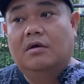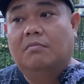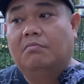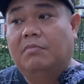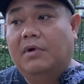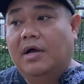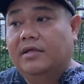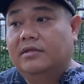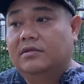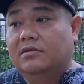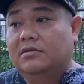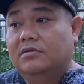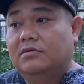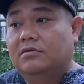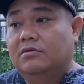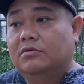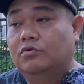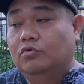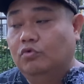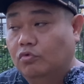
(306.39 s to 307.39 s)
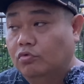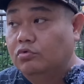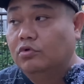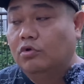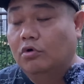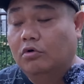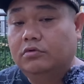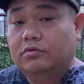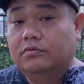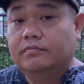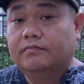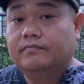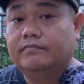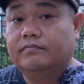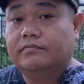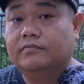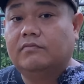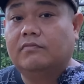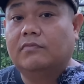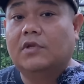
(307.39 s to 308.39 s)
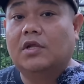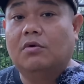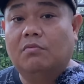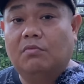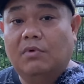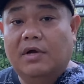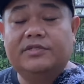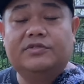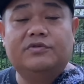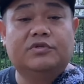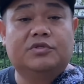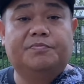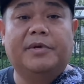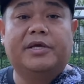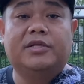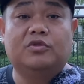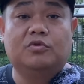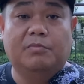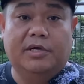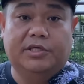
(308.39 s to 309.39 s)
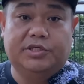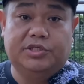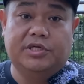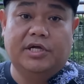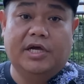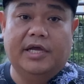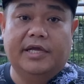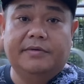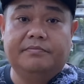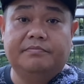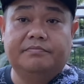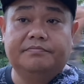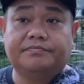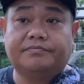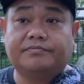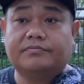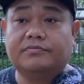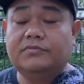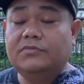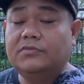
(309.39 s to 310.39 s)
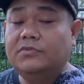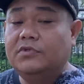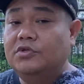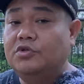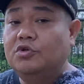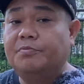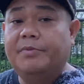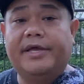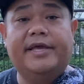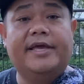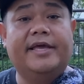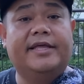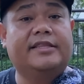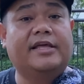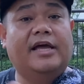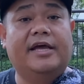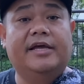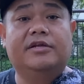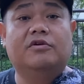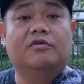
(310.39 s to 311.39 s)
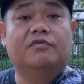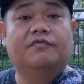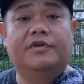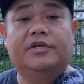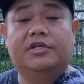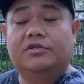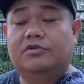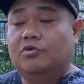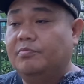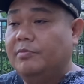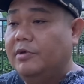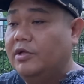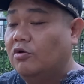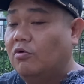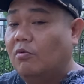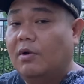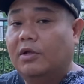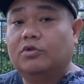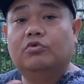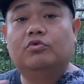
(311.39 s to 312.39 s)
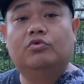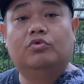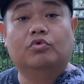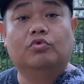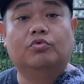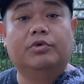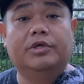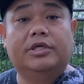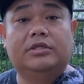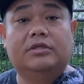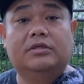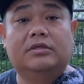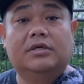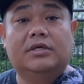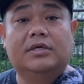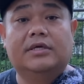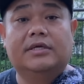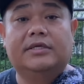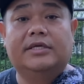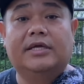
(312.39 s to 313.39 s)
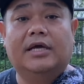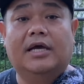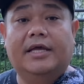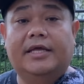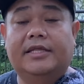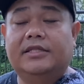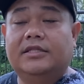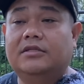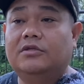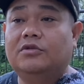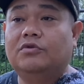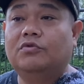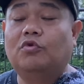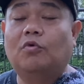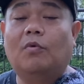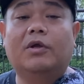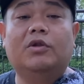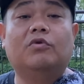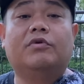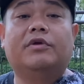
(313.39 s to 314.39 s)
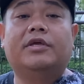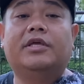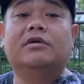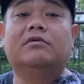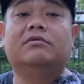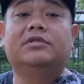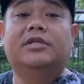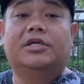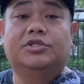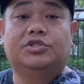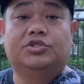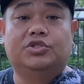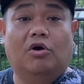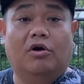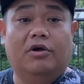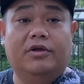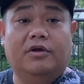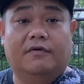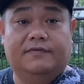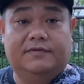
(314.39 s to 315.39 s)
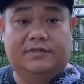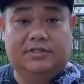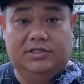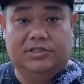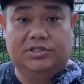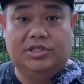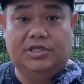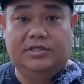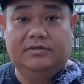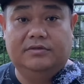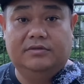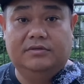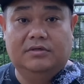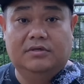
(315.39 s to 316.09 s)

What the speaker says: But do note, once you spend too much time, you may get tired of it, you may not want to do it. Yeah, and you don't want to kill that joy of searching.